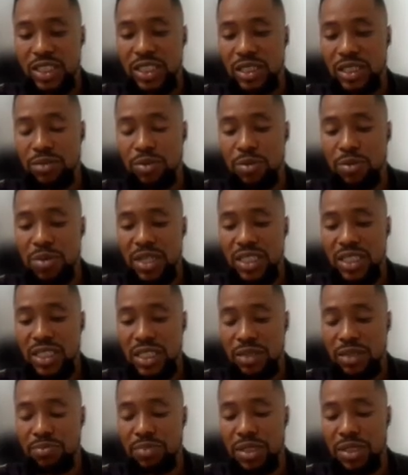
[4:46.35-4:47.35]
The moment
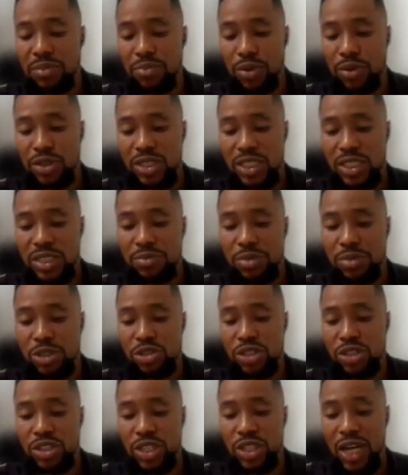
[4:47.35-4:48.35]
the big boxes
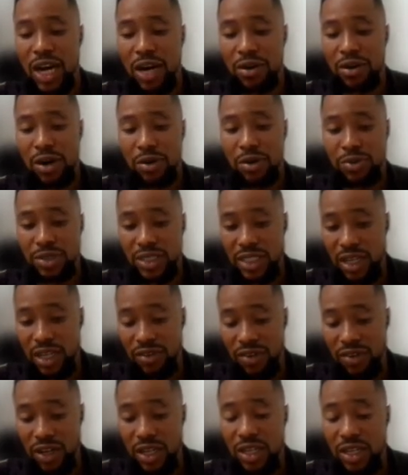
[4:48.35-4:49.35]
between the RR
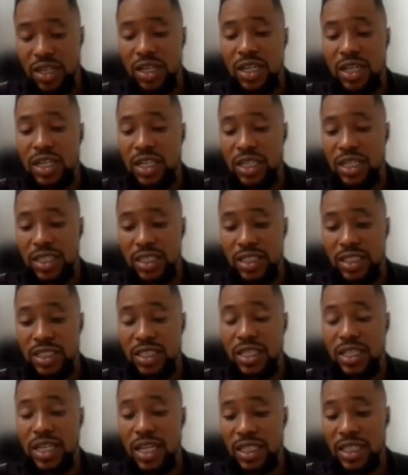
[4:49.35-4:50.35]
interval is
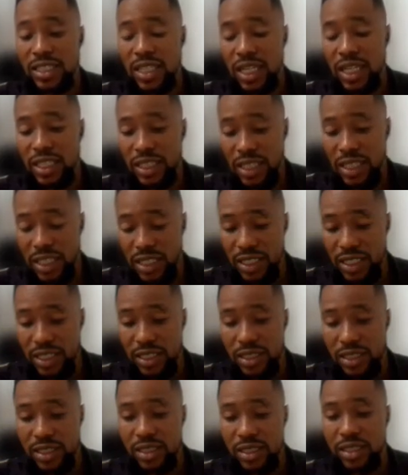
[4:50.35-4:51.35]
less than 3,
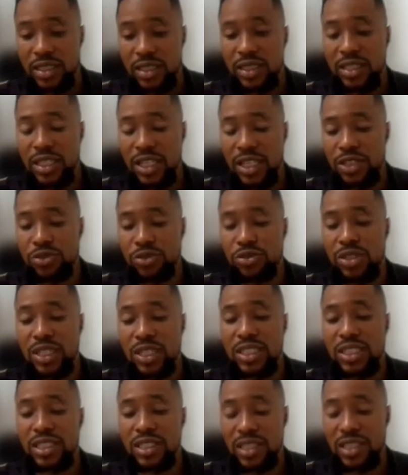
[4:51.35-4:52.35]
then you say
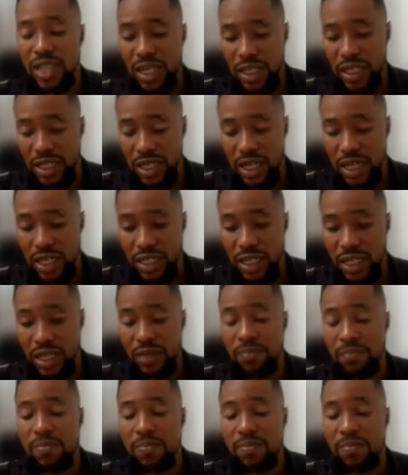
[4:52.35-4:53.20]
this is tachycardia.